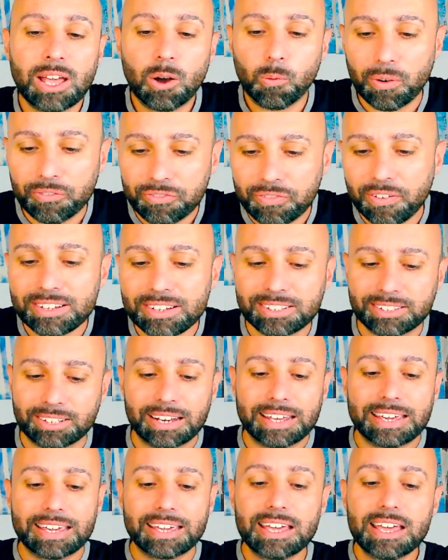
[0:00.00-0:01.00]
Well,
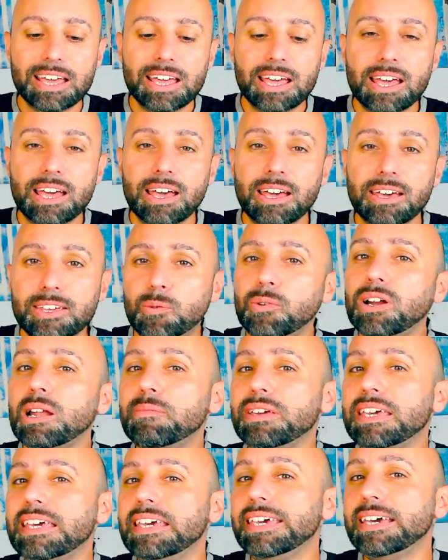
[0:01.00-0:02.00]
firstly, you wanna
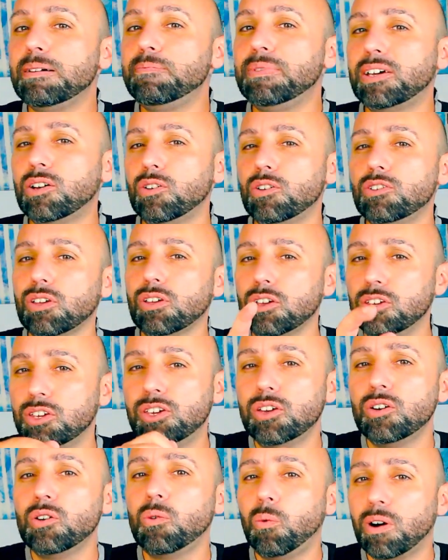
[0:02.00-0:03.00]
be here because
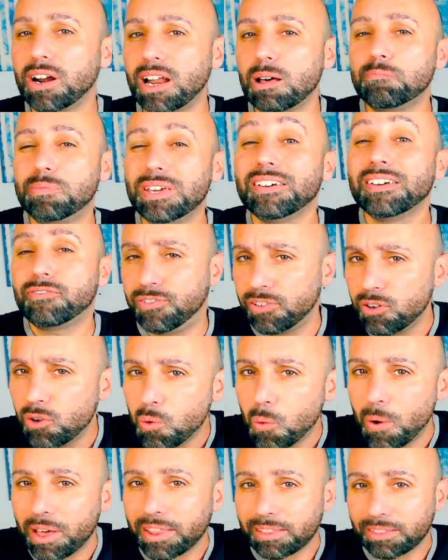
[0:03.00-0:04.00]
you wanna be
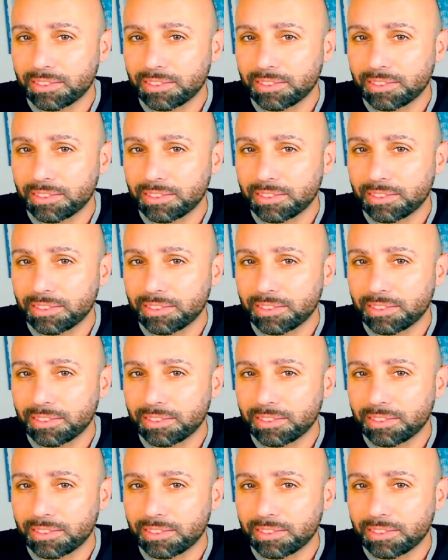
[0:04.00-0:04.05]
fluent.